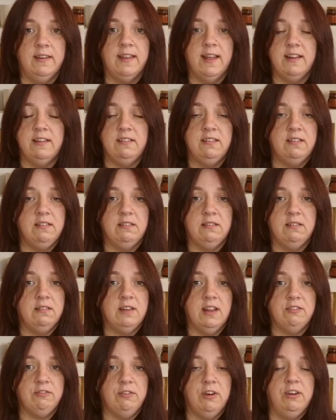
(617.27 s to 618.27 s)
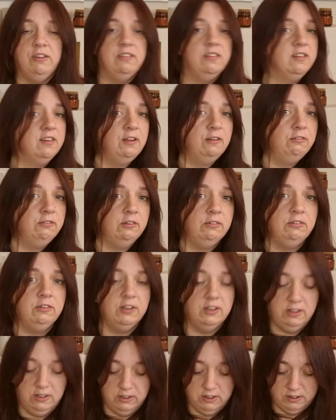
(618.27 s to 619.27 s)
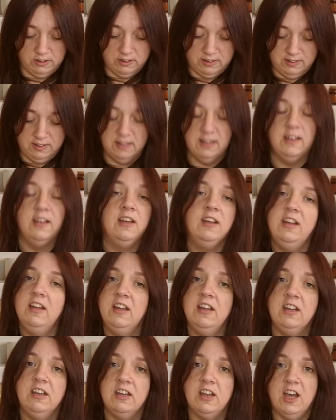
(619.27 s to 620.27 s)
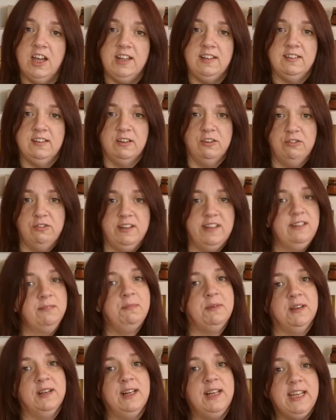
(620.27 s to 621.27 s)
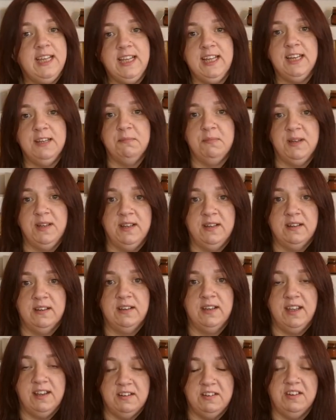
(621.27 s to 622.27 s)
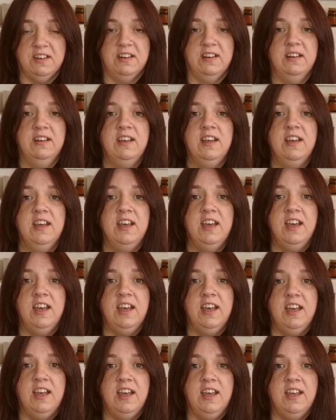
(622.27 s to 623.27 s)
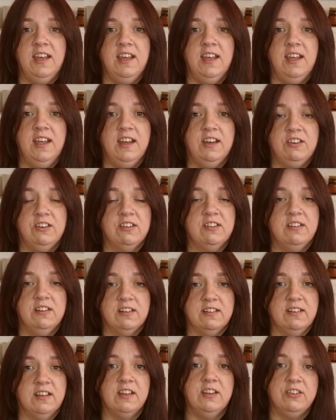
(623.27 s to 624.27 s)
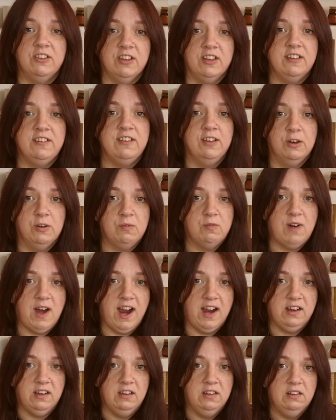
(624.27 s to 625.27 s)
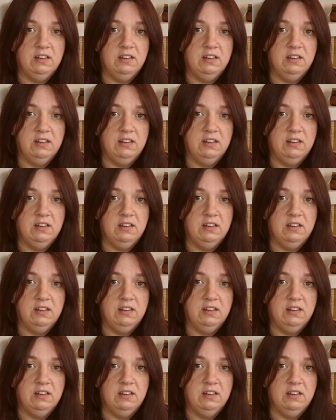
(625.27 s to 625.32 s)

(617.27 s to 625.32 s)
That's gross. No longer looks nice and crisp and clean in my kitchen. It just looks like a dirty old rag.